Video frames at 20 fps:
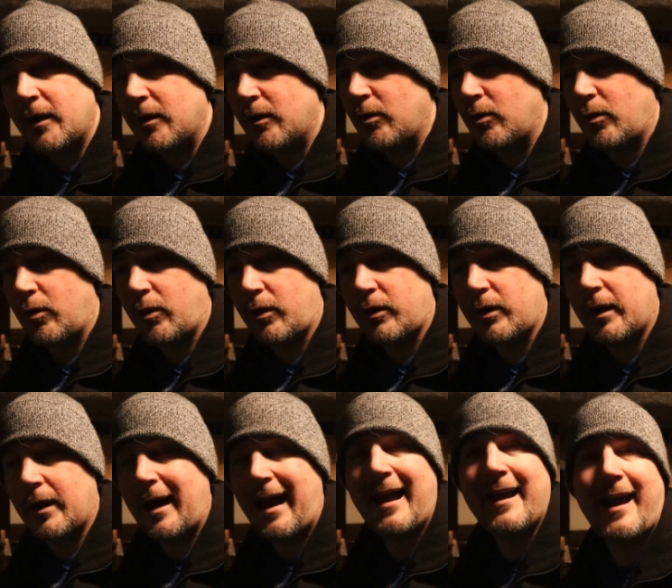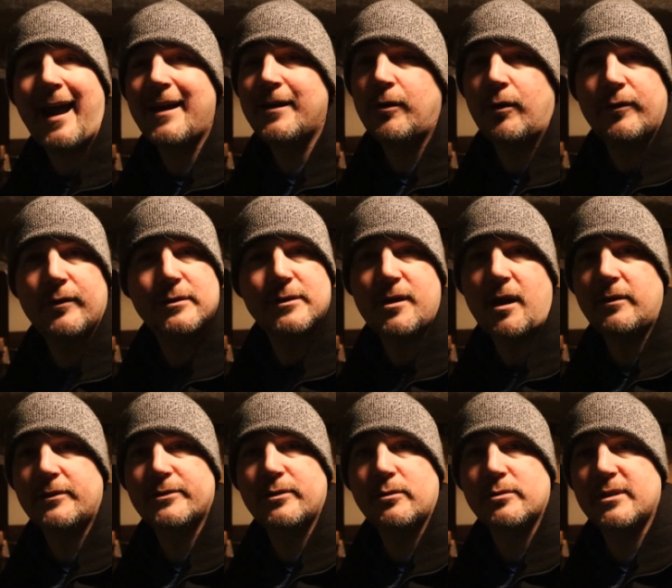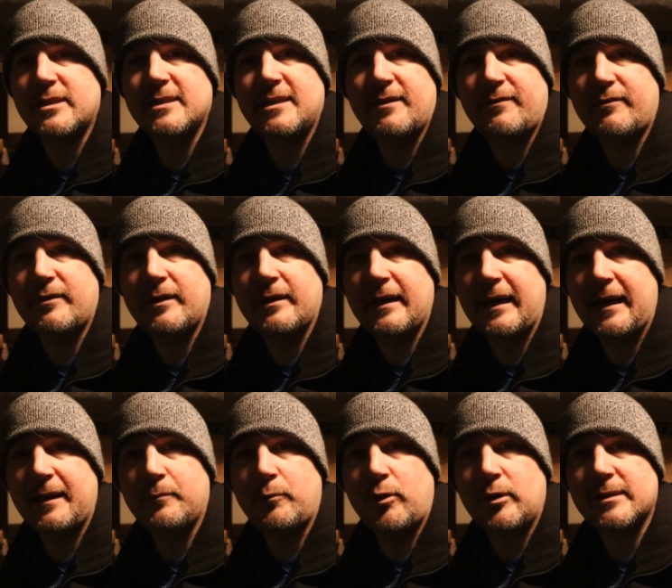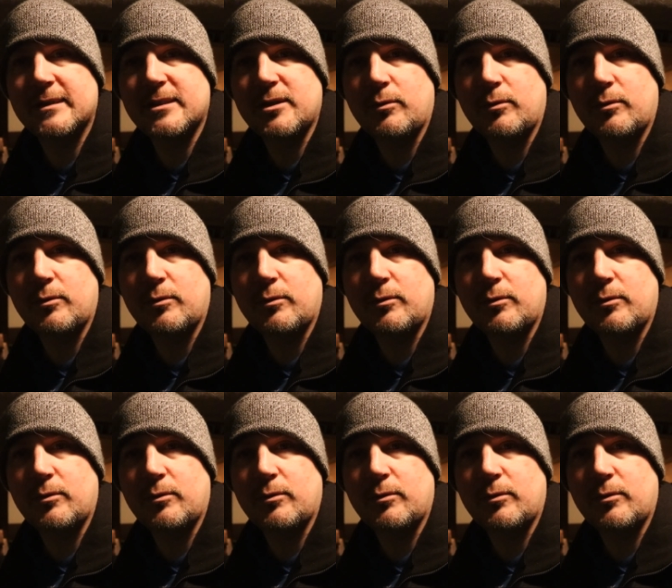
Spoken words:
or I know there's all sorts of different name ones